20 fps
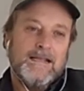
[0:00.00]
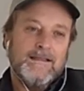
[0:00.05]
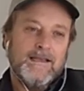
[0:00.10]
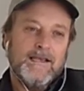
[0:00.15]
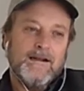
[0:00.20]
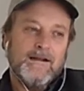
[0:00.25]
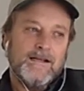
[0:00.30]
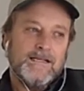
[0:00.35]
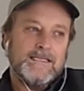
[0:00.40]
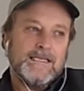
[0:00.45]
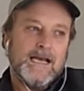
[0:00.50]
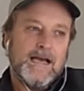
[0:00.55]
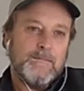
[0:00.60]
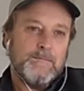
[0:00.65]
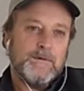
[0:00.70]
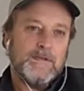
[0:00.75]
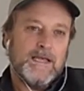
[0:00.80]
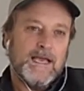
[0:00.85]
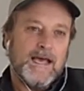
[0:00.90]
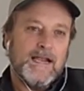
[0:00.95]
And then on
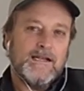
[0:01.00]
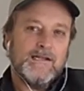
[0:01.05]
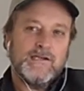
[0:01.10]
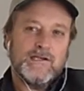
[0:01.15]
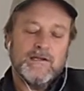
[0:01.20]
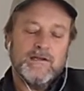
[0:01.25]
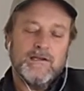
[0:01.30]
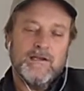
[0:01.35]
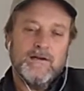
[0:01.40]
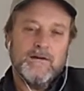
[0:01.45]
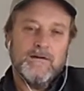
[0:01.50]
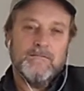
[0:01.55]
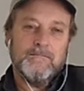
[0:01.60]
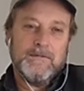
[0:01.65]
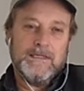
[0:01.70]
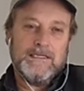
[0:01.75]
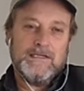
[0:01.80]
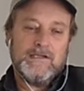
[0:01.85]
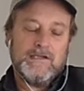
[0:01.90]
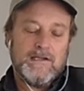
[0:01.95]
top of that,
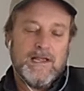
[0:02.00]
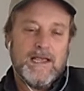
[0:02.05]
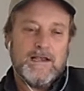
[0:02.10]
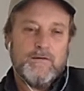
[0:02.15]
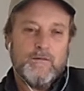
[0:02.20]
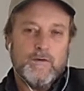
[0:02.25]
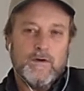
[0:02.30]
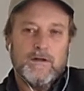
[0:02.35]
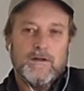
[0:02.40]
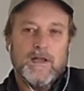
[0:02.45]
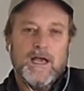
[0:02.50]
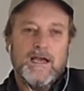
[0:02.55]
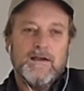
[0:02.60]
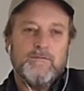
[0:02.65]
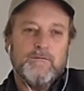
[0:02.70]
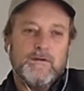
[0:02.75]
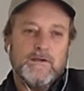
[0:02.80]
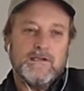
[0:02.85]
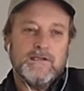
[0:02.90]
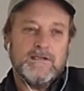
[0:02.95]
it's like real
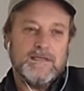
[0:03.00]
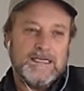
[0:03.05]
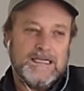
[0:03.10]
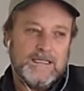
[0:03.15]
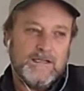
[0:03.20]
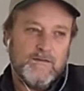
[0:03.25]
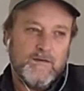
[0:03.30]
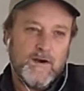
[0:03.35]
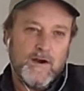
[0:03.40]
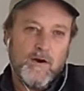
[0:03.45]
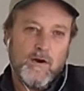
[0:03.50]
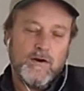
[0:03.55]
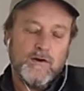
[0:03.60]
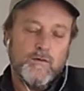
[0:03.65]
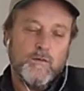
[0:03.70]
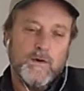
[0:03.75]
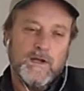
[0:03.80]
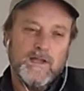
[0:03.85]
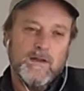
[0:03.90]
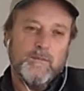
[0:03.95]
life. It's very hard
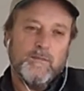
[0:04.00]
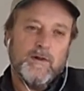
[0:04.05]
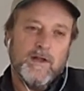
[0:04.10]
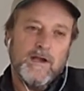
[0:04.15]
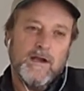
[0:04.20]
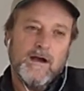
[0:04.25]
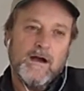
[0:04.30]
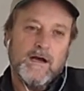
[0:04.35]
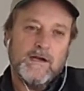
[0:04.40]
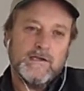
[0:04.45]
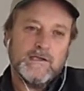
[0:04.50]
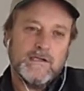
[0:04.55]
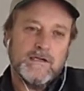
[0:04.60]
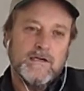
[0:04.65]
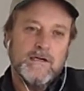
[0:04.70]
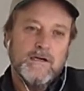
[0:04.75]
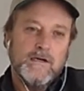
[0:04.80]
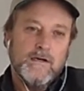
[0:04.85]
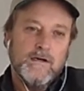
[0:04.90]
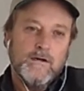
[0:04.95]
to win the playoffs
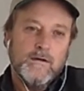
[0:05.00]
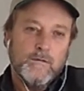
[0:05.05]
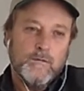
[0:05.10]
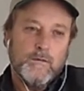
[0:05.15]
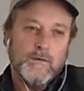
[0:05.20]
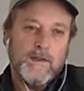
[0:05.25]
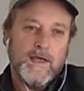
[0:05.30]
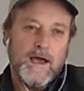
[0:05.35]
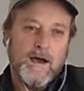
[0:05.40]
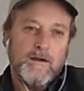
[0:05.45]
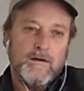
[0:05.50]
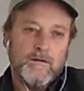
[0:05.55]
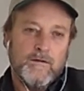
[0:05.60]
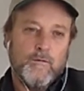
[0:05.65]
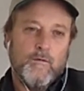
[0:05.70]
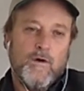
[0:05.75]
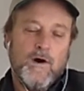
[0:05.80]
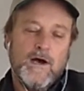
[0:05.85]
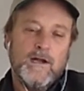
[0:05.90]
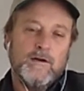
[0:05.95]

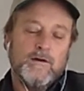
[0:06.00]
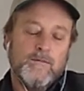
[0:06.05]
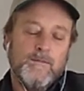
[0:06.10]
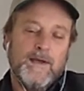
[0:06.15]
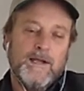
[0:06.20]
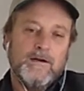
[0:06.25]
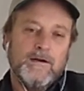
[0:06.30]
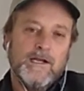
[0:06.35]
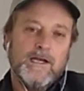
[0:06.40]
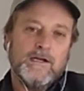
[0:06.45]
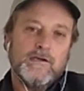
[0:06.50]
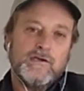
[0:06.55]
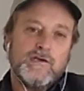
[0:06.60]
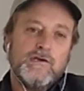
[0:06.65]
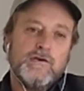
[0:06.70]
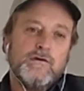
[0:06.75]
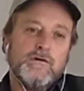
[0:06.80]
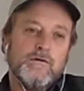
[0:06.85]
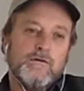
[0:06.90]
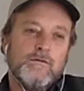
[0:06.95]
without one, or better yet,
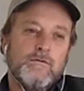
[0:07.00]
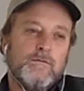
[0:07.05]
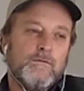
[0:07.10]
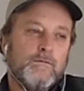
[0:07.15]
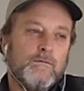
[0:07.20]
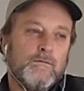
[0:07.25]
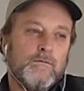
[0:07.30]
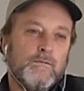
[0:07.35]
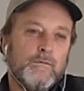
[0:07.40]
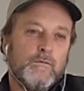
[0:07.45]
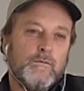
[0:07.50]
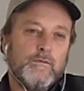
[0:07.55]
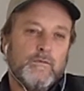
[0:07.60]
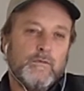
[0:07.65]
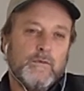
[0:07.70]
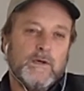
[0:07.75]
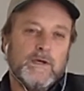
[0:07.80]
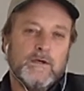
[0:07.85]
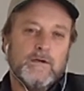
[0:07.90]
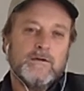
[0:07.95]
two
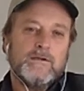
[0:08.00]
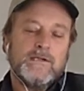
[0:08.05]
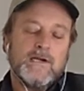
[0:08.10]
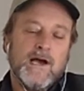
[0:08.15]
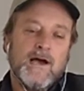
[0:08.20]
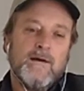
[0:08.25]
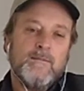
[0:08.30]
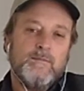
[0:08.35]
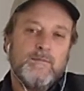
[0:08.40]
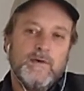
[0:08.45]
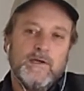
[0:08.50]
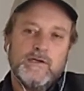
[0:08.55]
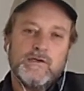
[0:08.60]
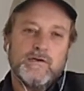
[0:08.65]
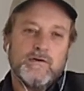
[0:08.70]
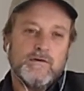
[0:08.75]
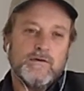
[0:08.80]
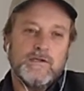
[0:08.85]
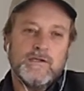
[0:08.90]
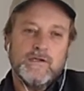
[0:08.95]
real top
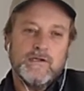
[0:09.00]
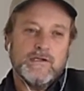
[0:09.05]
pitchers.